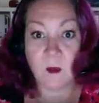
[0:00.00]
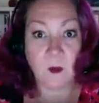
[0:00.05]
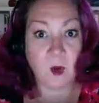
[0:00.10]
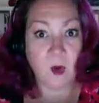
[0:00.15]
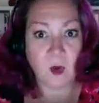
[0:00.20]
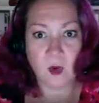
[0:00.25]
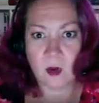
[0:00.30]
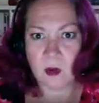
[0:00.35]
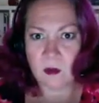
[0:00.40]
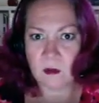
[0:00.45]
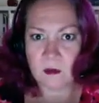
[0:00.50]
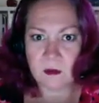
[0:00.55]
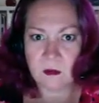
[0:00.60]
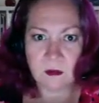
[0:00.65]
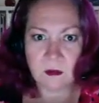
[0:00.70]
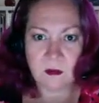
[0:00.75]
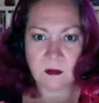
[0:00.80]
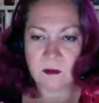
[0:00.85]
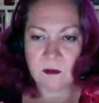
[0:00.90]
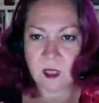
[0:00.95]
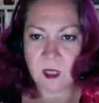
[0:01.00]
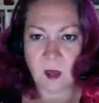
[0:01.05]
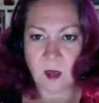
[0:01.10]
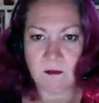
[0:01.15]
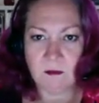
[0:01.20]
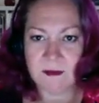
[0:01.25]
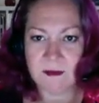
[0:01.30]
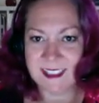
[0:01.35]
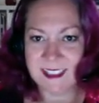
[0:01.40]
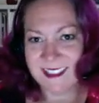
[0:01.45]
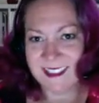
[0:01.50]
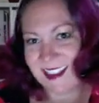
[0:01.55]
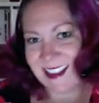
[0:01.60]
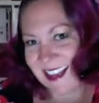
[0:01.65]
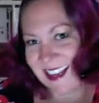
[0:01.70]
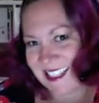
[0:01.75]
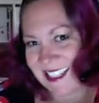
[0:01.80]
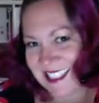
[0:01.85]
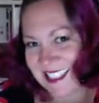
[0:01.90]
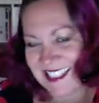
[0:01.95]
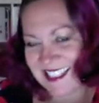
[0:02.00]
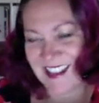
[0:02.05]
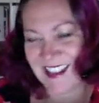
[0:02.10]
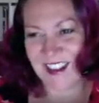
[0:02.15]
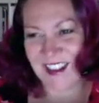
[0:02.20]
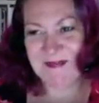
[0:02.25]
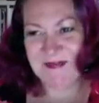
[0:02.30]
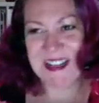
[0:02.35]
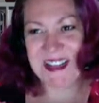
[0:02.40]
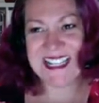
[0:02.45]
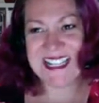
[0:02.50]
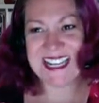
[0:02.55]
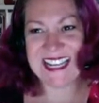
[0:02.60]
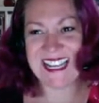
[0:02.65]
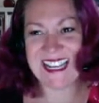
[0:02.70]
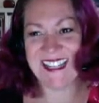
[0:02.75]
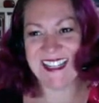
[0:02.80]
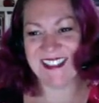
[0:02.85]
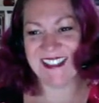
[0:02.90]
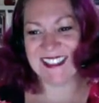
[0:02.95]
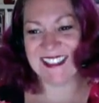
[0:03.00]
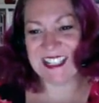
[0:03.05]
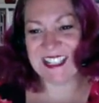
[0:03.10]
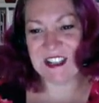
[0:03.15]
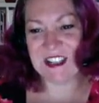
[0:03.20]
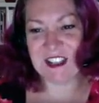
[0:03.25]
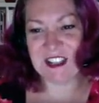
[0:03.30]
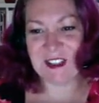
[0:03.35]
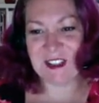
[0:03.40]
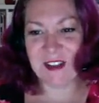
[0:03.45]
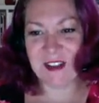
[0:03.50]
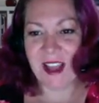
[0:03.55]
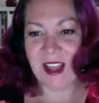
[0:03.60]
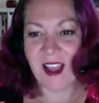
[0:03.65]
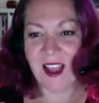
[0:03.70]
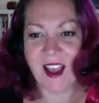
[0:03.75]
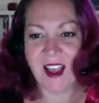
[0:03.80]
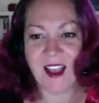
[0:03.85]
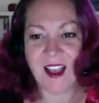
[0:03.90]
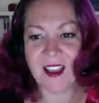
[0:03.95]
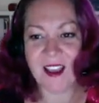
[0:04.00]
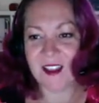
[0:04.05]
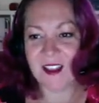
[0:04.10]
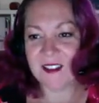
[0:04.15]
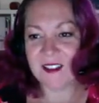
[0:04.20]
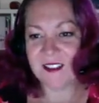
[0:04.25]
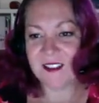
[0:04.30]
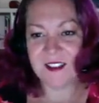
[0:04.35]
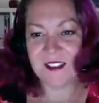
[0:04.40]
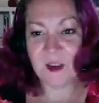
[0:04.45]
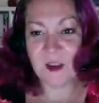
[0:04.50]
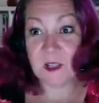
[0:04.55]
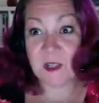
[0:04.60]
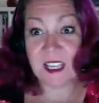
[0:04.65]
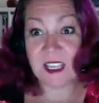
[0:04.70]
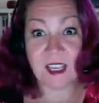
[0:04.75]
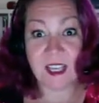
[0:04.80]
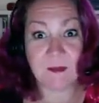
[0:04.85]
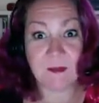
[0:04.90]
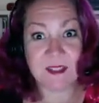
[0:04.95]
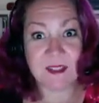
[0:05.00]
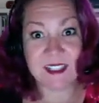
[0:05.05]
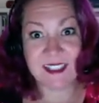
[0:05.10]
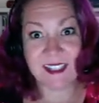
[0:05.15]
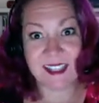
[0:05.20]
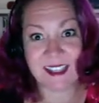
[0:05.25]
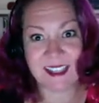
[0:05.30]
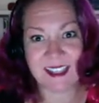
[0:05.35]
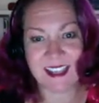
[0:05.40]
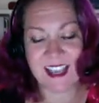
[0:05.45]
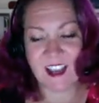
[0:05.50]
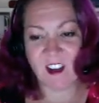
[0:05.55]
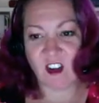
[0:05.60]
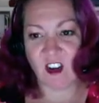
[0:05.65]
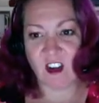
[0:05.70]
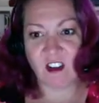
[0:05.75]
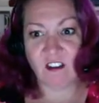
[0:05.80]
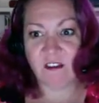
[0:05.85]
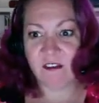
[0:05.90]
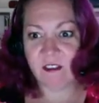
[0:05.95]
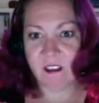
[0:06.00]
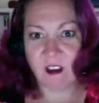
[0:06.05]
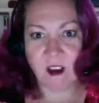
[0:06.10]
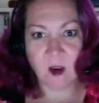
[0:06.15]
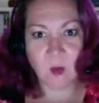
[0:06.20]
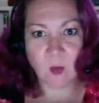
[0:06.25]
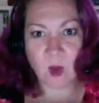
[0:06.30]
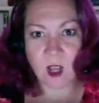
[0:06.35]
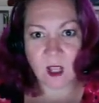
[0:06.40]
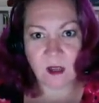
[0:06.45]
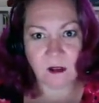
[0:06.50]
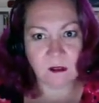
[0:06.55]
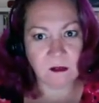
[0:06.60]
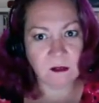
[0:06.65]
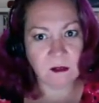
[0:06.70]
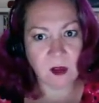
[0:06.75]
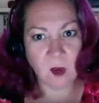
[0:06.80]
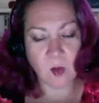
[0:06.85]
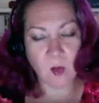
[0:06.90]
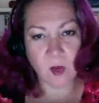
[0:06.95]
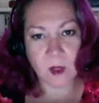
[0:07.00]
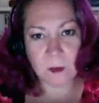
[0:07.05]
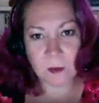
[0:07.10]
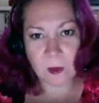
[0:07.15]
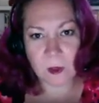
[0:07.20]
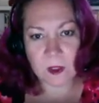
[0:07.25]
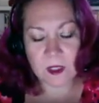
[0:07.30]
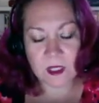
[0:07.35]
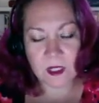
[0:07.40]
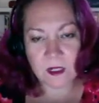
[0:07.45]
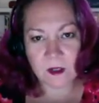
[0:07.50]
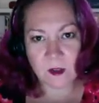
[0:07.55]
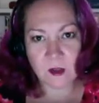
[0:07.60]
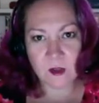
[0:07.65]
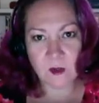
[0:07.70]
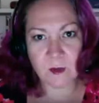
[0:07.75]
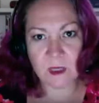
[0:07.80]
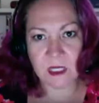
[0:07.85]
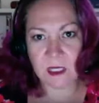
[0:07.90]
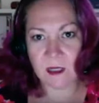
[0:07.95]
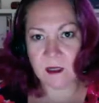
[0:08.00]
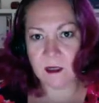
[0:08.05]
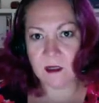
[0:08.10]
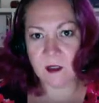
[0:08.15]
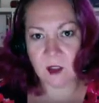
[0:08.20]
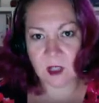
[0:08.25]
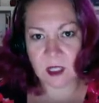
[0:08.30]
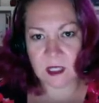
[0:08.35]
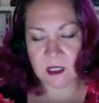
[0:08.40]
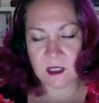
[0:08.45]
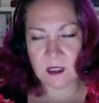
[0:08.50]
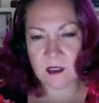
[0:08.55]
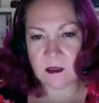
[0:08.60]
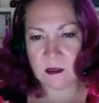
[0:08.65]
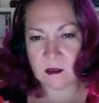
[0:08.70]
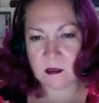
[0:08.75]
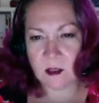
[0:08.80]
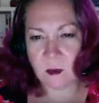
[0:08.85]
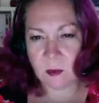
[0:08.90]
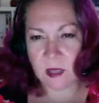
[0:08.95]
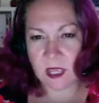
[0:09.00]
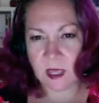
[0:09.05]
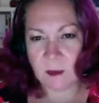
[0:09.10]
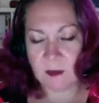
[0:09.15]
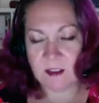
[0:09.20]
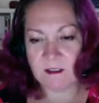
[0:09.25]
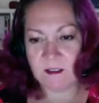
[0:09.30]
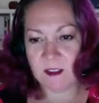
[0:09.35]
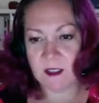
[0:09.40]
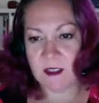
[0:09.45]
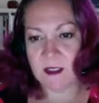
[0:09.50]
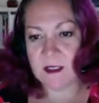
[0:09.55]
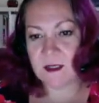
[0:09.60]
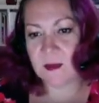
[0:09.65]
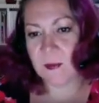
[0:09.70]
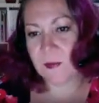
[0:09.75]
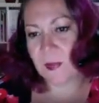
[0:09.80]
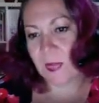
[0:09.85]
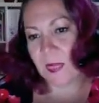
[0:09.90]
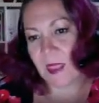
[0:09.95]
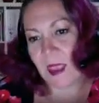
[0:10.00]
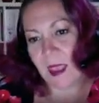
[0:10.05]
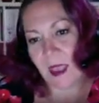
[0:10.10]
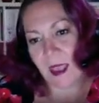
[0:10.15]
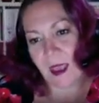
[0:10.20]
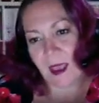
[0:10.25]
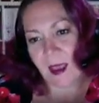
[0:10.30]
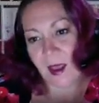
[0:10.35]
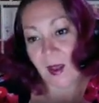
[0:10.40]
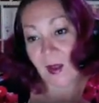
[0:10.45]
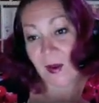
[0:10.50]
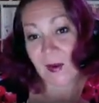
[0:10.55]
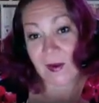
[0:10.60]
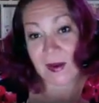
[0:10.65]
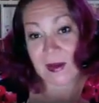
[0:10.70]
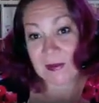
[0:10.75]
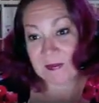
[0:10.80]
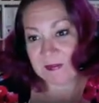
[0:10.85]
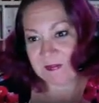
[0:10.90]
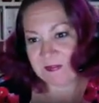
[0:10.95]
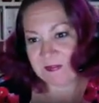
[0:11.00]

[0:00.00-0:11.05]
Or come to class on Monday and I'll teach you. Nobody came today at all. Not one person in Google Meet. You guys, they're paying me for this. All right.